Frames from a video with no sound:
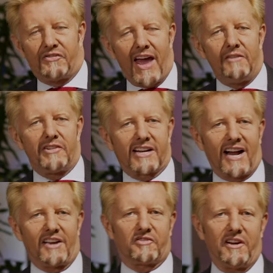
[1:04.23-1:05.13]
favorite
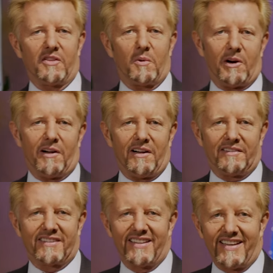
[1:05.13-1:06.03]
country in the
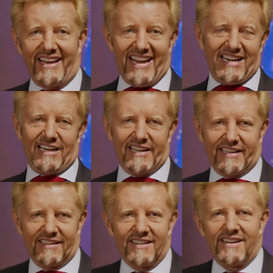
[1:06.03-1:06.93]
world, England.
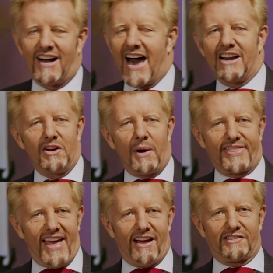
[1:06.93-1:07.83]
I don't know what
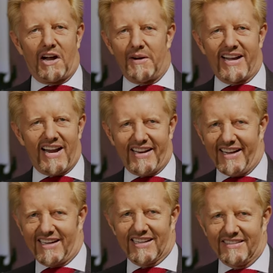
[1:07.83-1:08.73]
the hell's going
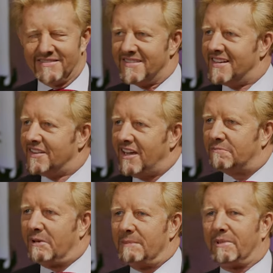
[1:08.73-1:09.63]

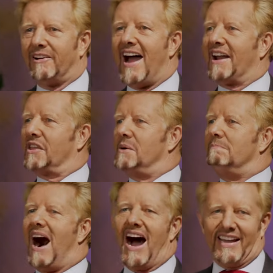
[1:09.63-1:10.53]
on in England. These
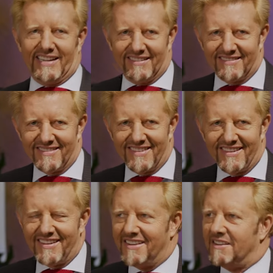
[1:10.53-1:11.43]
people are
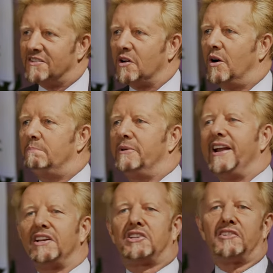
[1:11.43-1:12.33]
out of their mind. So, a
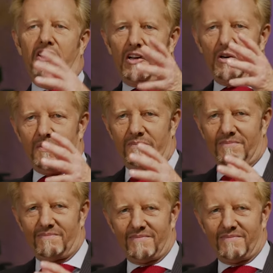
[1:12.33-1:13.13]
British zoo